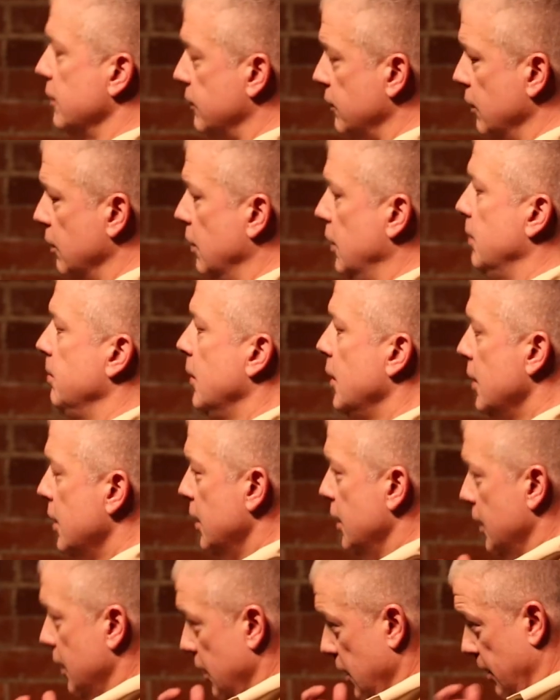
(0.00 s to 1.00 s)
So
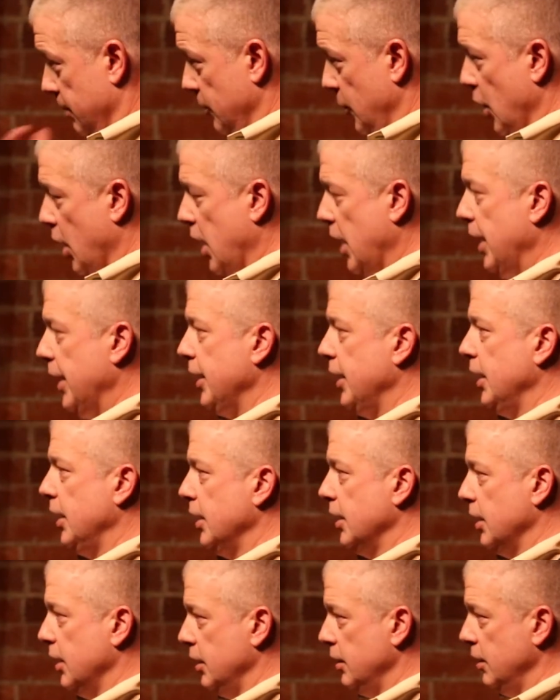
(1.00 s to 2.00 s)
I'm
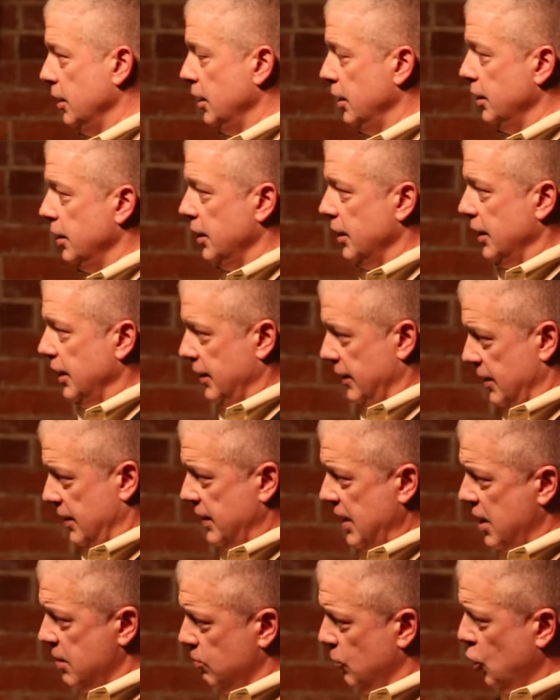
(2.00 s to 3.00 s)
nodding, and at
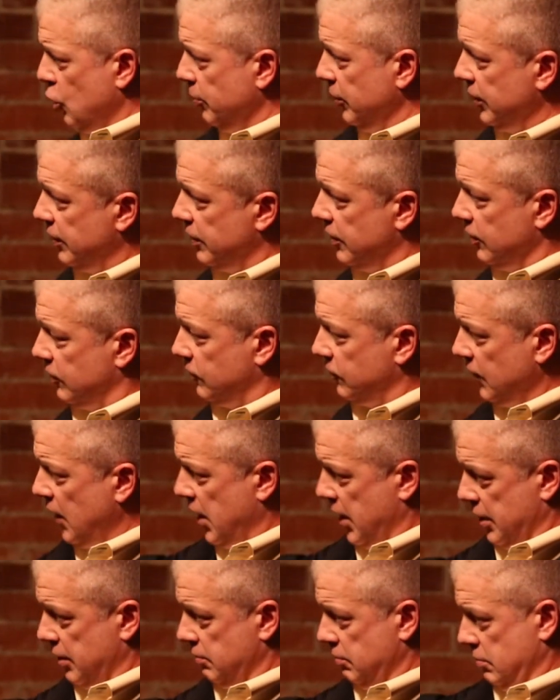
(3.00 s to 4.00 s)
that moment, the
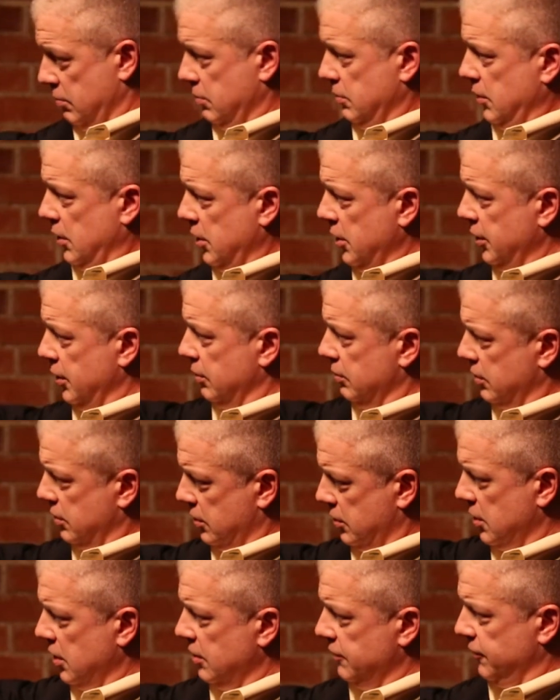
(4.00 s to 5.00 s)
son, Art
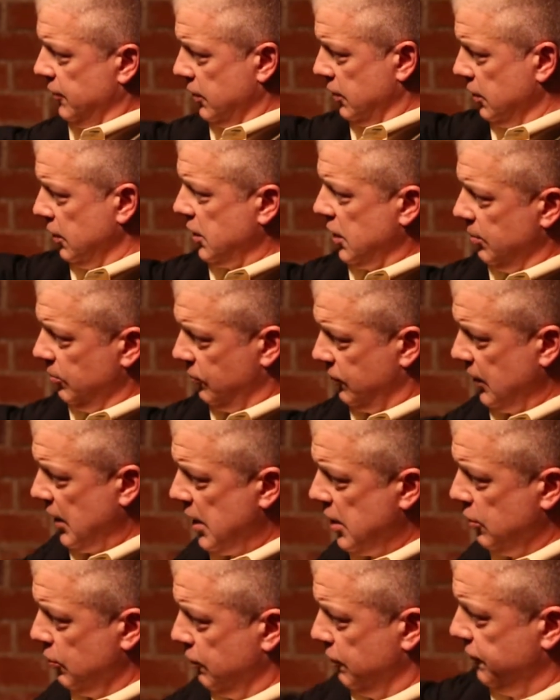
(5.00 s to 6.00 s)
Garfunkel, comes
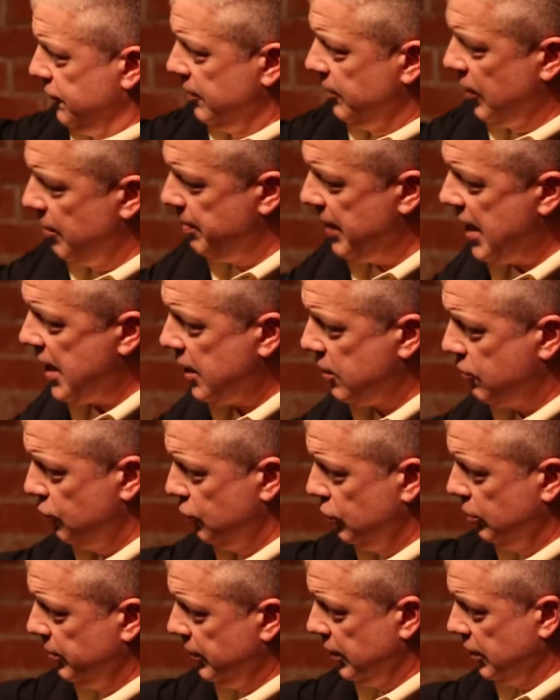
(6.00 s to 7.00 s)
out from the back
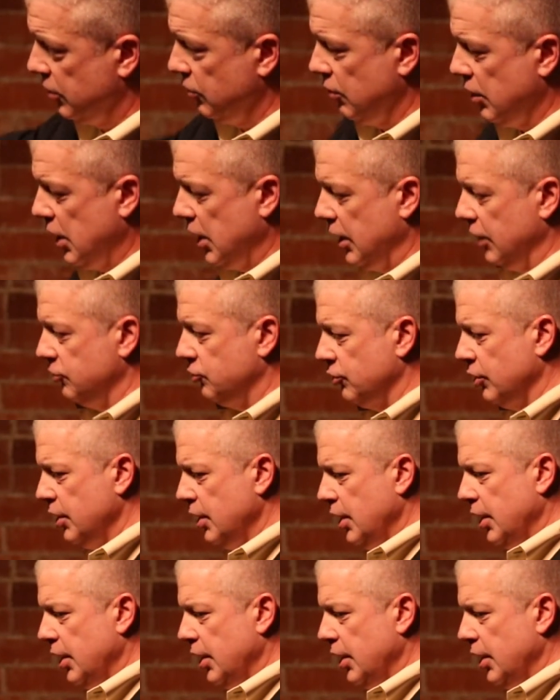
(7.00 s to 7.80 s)
room in the garage,